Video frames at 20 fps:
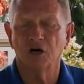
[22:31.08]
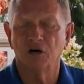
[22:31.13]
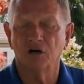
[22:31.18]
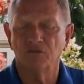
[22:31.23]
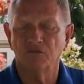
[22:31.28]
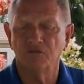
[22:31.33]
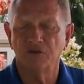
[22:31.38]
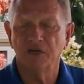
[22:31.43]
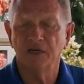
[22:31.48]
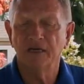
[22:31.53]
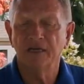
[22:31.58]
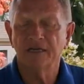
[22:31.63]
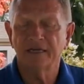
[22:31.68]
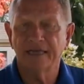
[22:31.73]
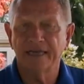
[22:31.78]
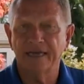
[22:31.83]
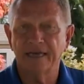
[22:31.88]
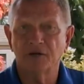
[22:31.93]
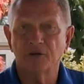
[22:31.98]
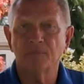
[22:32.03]
of
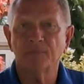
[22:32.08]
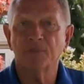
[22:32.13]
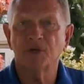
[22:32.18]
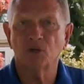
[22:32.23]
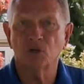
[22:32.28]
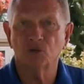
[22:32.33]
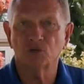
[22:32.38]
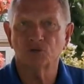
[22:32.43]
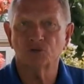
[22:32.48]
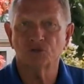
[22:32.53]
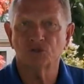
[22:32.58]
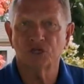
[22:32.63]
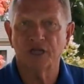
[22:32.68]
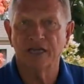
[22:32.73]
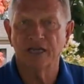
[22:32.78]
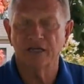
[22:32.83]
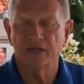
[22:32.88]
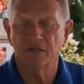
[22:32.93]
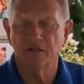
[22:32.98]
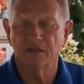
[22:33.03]
caterpillars
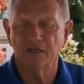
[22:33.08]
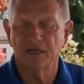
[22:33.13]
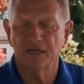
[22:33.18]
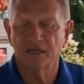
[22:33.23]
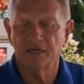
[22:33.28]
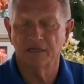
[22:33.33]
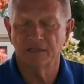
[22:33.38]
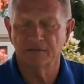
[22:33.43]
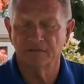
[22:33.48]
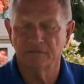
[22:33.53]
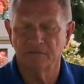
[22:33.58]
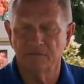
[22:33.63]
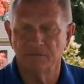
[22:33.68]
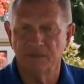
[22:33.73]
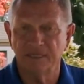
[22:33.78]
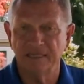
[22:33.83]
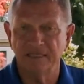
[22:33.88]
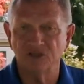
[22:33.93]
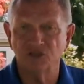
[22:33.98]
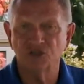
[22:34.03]

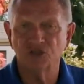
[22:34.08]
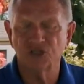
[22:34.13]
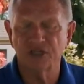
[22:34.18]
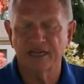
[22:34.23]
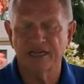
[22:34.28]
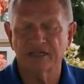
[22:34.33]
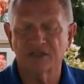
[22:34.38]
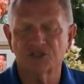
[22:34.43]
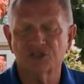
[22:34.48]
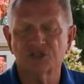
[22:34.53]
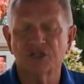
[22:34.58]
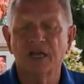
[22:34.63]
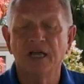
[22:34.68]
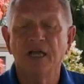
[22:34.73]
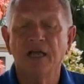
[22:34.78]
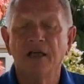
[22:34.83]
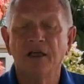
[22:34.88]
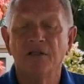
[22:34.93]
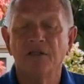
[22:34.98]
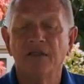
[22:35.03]
and insects
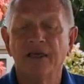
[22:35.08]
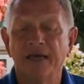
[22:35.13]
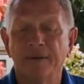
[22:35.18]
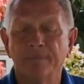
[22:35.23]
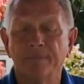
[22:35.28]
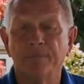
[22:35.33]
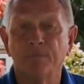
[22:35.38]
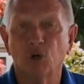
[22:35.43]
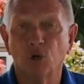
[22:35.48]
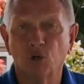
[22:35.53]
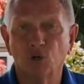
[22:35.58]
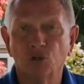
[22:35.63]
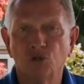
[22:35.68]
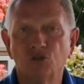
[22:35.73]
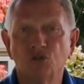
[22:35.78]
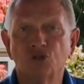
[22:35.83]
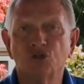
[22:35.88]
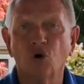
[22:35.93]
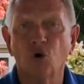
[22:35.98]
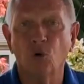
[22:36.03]
that
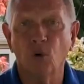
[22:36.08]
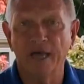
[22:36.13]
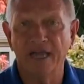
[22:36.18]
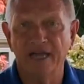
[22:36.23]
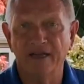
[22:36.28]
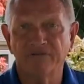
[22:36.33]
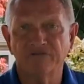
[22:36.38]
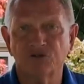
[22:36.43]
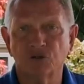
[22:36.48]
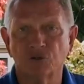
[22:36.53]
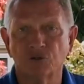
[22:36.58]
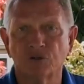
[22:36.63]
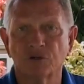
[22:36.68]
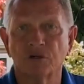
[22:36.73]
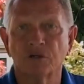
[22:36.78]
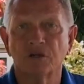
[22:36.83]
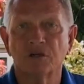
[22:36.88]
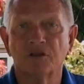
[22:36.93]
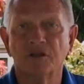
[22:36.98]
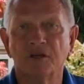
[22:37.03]
birds go after,
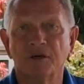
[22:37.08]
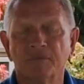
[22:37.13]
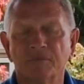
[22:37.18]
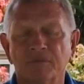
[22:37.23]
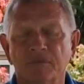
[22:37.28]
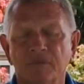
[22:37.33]
that